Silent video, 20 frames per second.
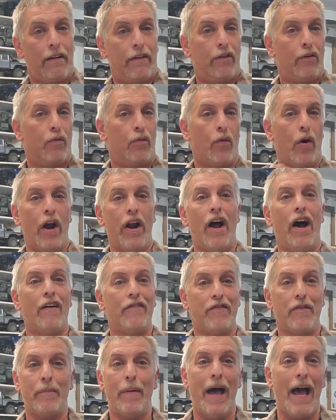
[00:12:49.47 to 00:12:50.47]
right
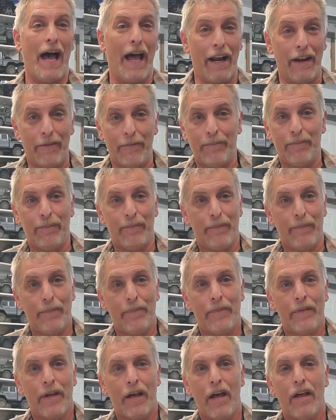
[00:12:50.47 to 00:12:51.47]
off the bat,
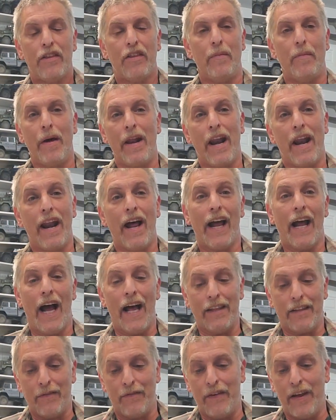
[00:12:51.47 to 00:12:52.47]
the minute I
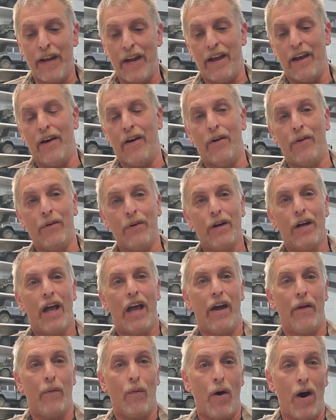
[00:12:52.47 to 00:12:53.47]
got the video
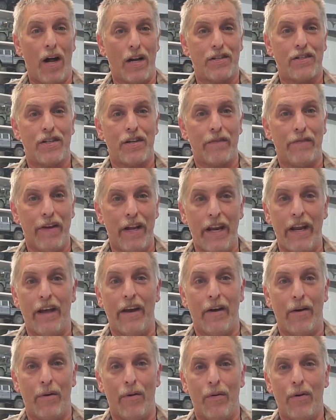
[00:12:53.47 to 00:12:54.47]
and watched the
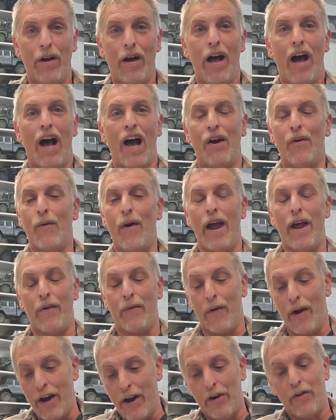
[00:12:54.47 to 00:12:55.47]
video, I ran
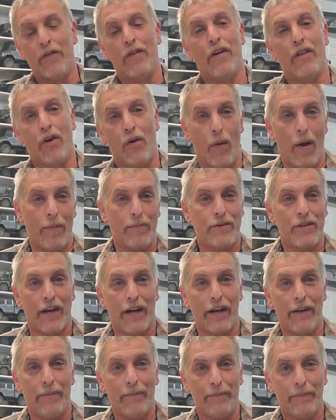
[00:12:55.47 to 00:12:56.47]
right over to their
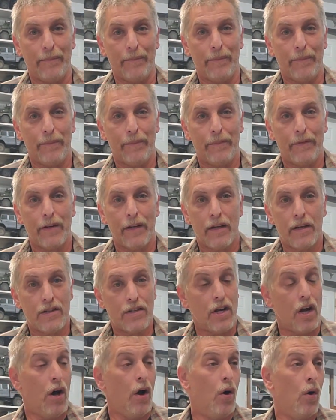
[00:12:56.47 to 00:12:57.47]
website.
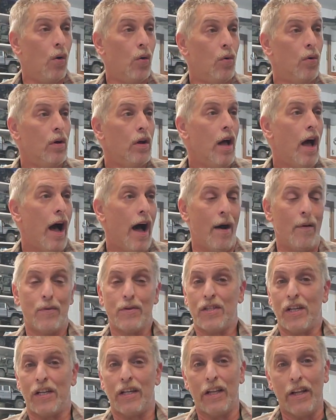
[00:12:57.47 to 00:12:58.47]
So I
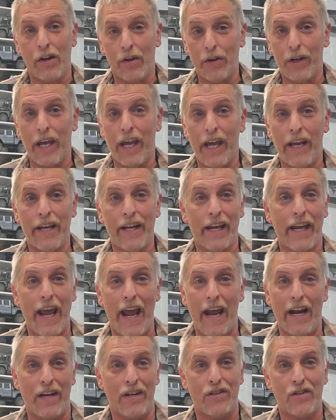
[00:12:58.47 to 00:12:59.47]
was a little kid in the
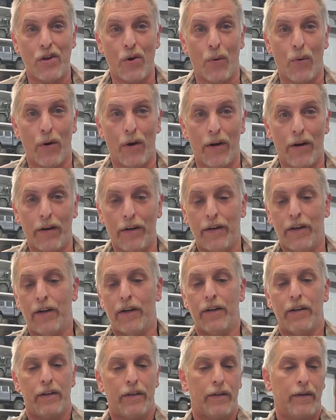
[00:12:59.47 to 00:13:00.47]
candy store,
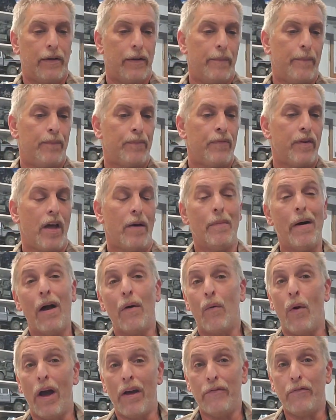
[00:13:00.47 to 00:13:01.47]
and my
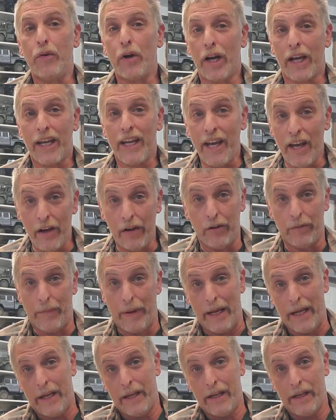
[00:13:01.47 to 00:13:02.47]
wife would have killed
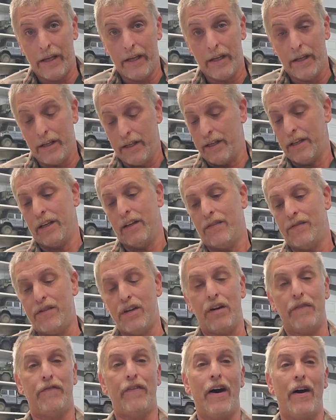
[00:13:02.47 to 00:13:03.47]
me. She'd
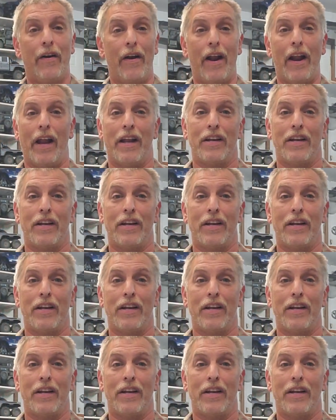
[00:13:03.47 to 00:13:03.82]
have found out I